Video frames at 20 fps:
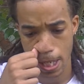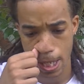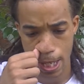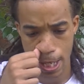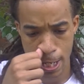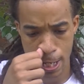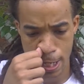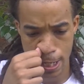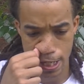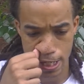
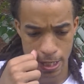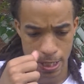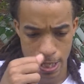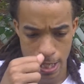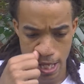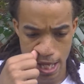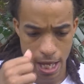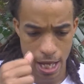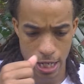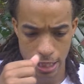And
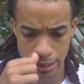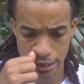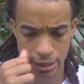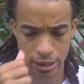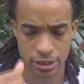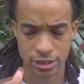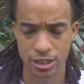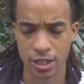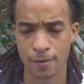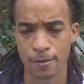I
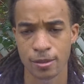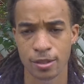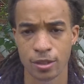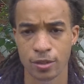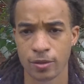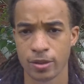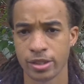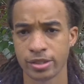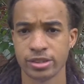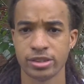stumbled
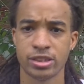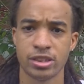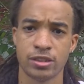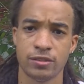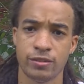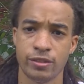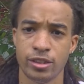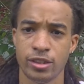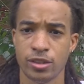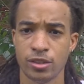across
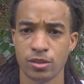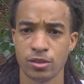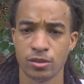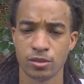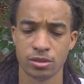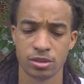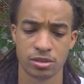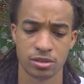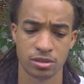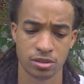this video
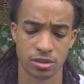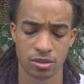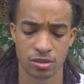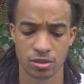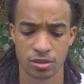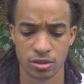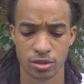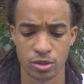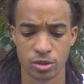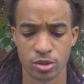
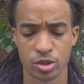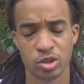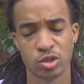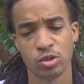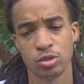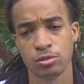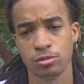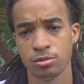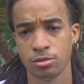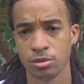on
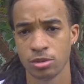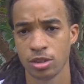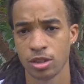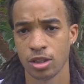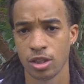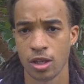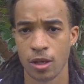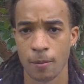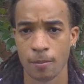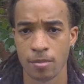YouTube
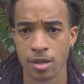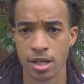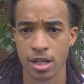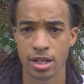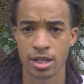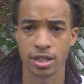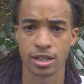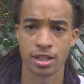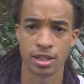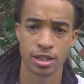
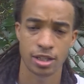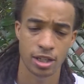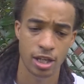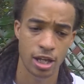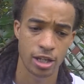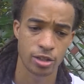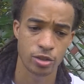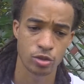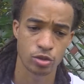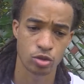by
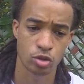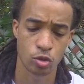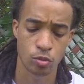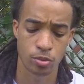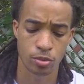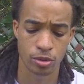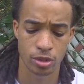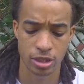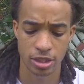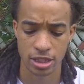a
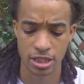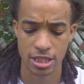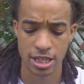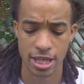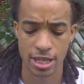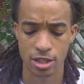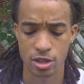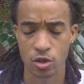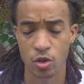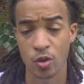YouTuber,
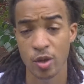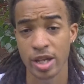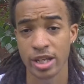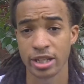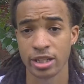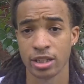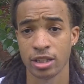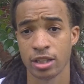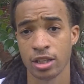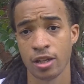EA
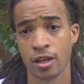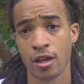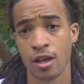Coeding.